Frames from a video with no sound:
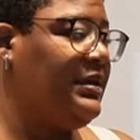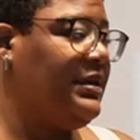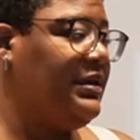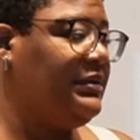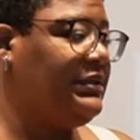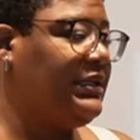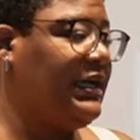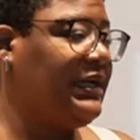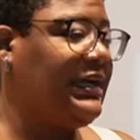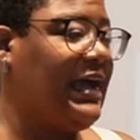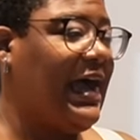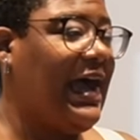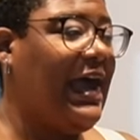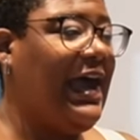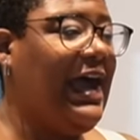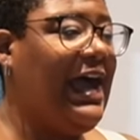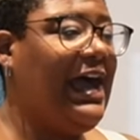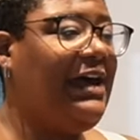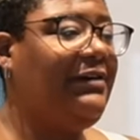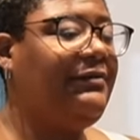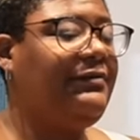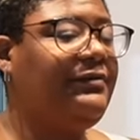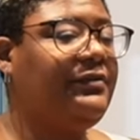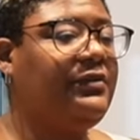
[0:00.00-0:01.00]
Like I
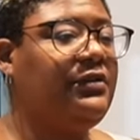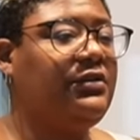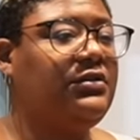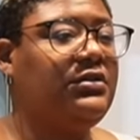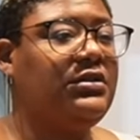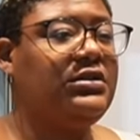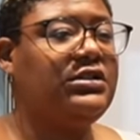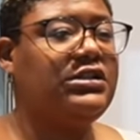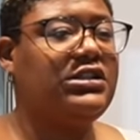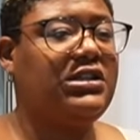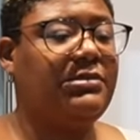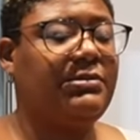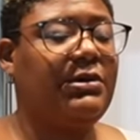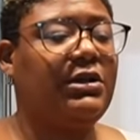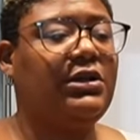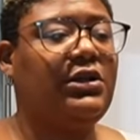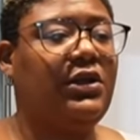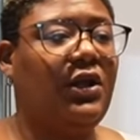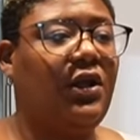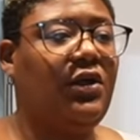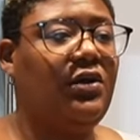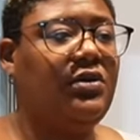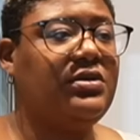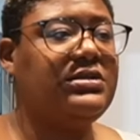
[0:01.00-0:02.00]
have summer
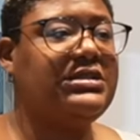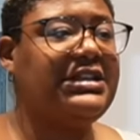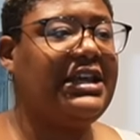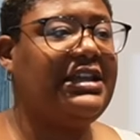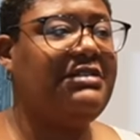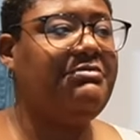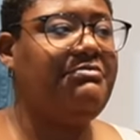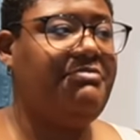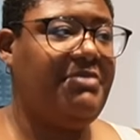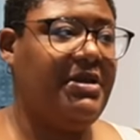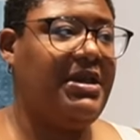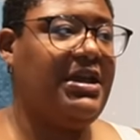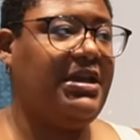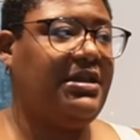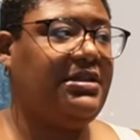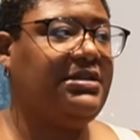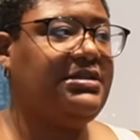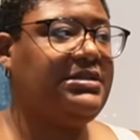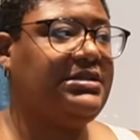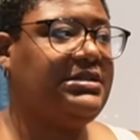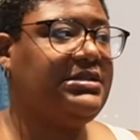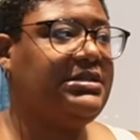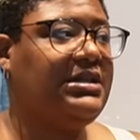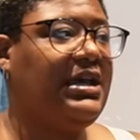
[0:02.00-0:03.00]
clothes in
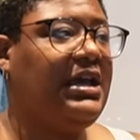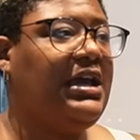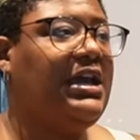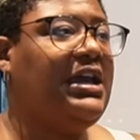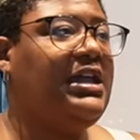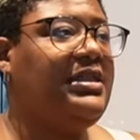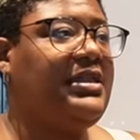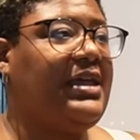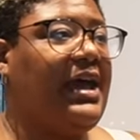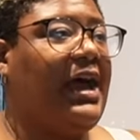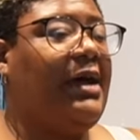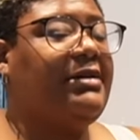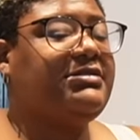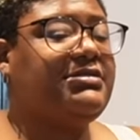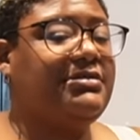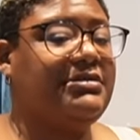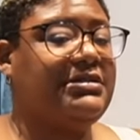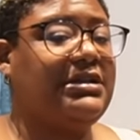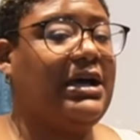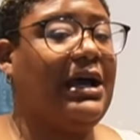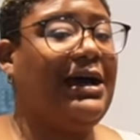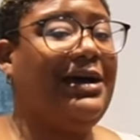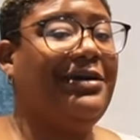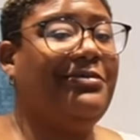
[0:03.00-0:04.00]
bins that I was
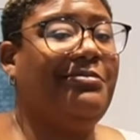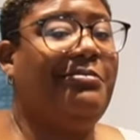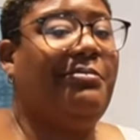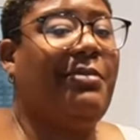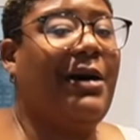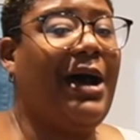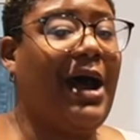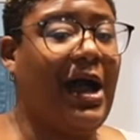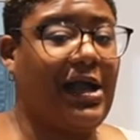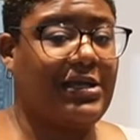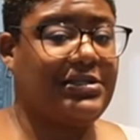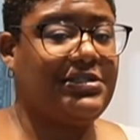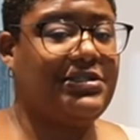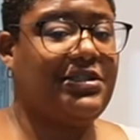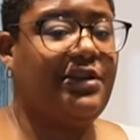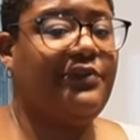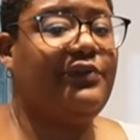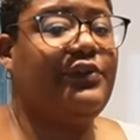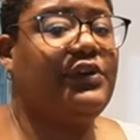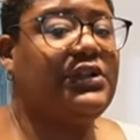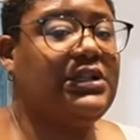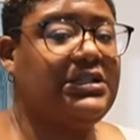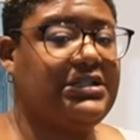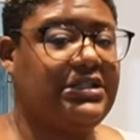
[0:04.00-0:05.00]
supposed to unbox
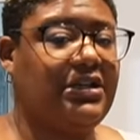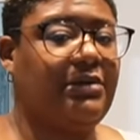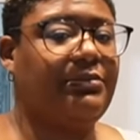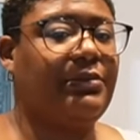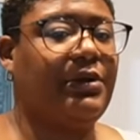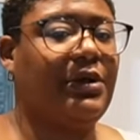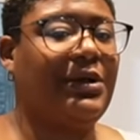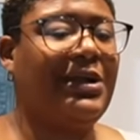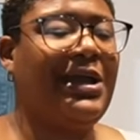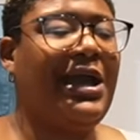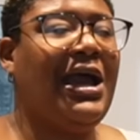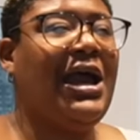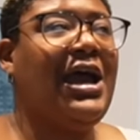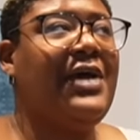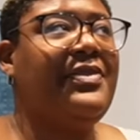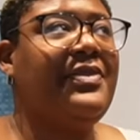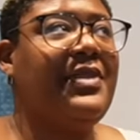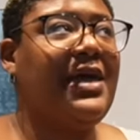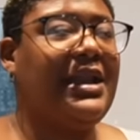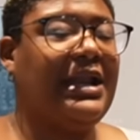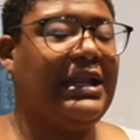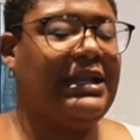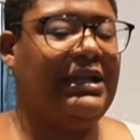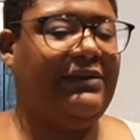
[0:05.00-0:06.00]
for the summer
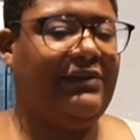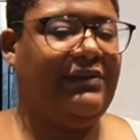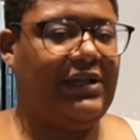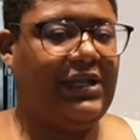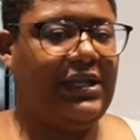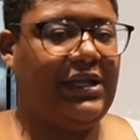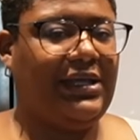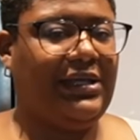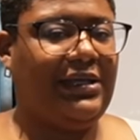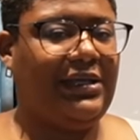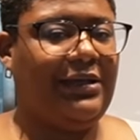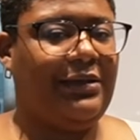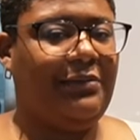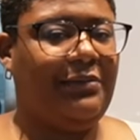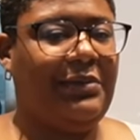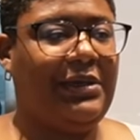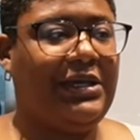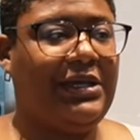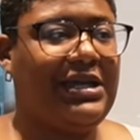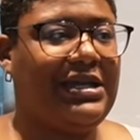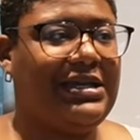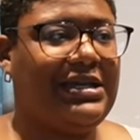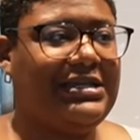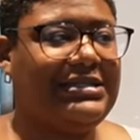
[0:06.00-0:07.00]
that I never did
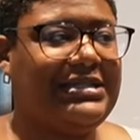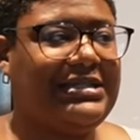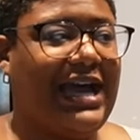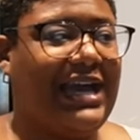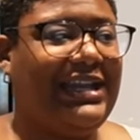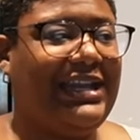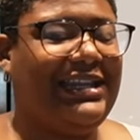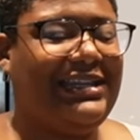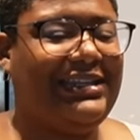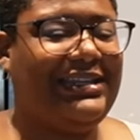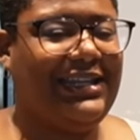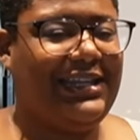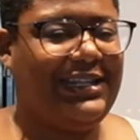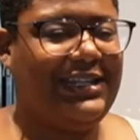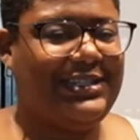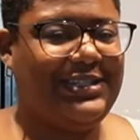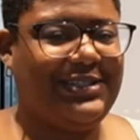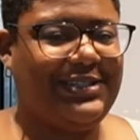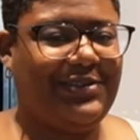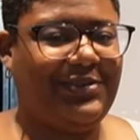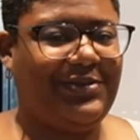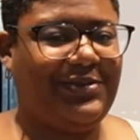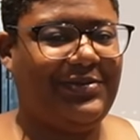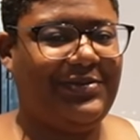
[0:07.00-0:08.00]
because I didn't need
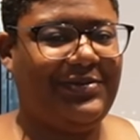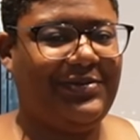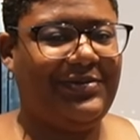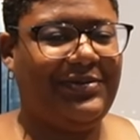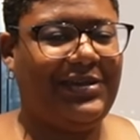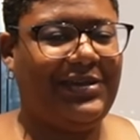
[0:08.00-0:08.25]
to.